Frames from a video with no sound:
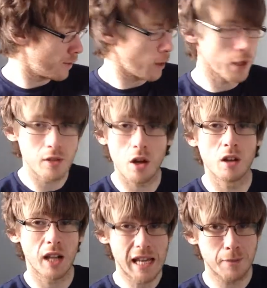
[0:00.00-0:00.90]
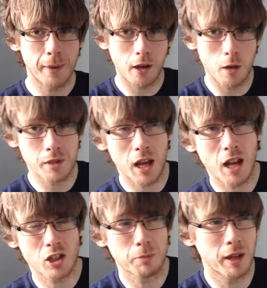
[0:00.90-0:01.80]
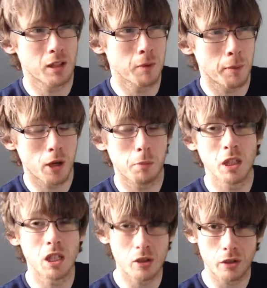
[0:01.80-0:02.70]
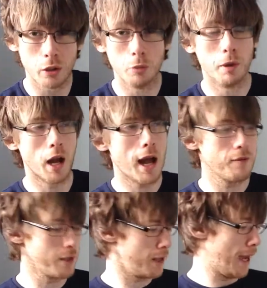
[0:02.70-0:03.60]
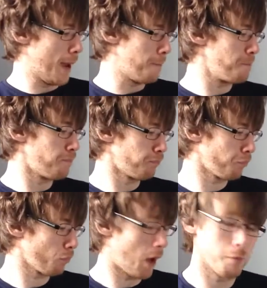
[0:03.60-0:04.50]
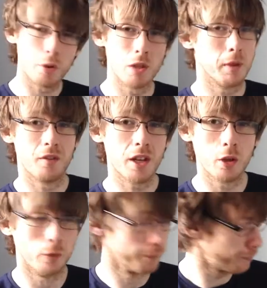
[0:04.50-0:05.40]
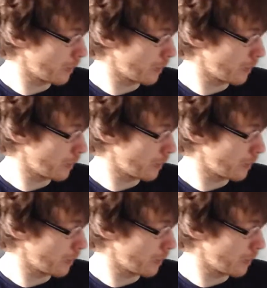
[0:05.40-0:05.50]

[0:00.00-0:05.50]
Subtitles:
Now these aren't latest pickups. I actually picked them up a couple of years ago, but I haven't put them in a video.